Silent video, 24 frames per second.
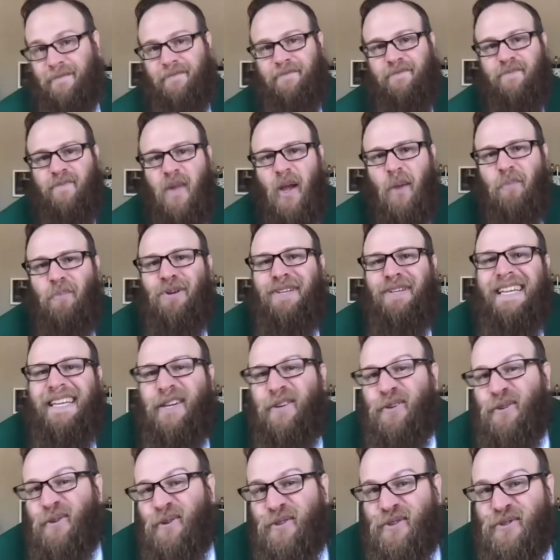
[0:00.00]
a
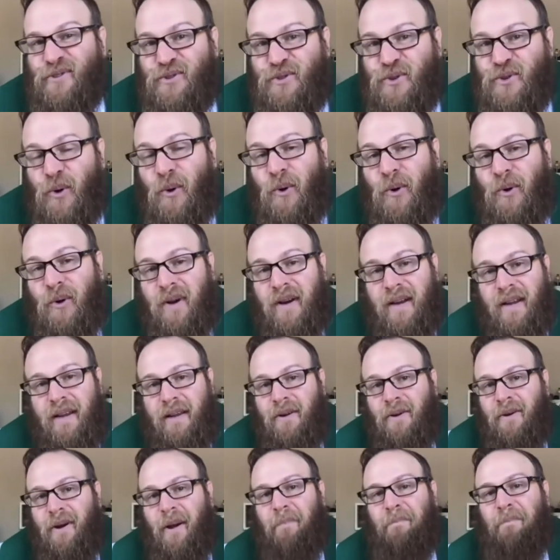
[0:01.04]
particular story
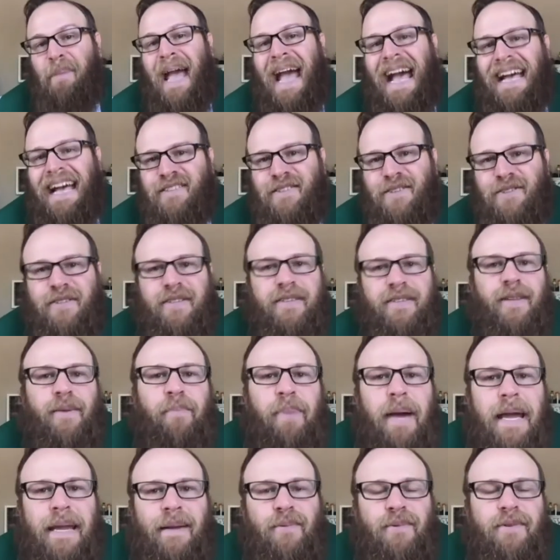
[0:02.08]
or a passage in the
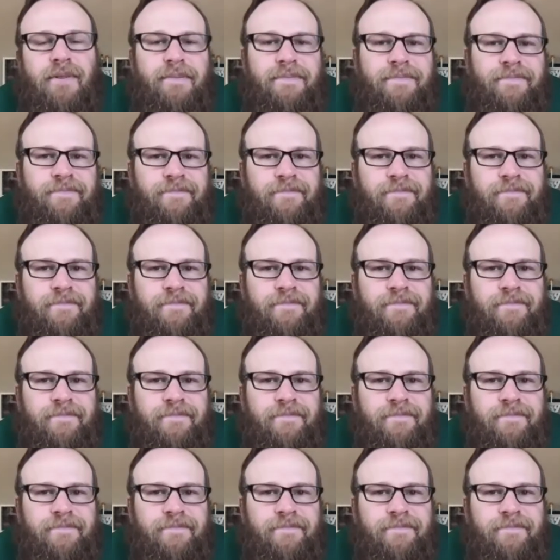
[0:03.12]
Bible,